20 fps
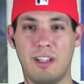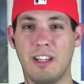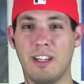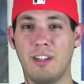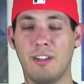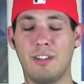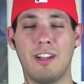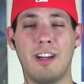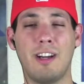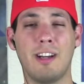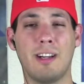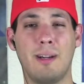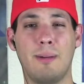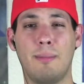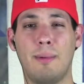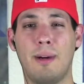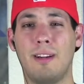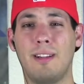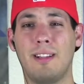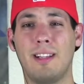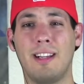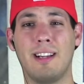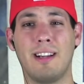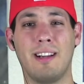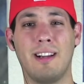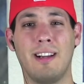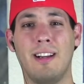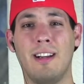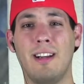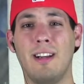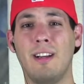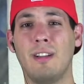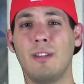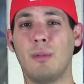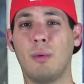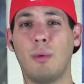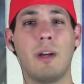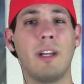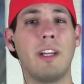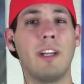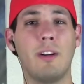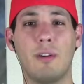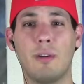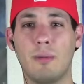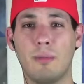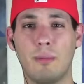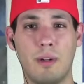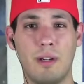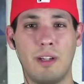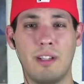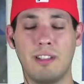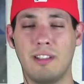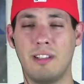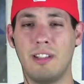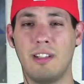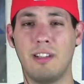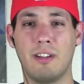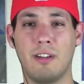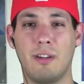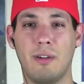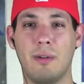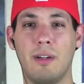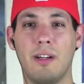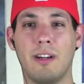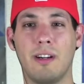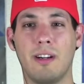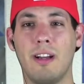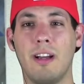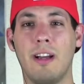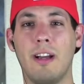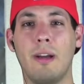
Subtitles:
Like, you're talking about, like, 20 home runs in their career.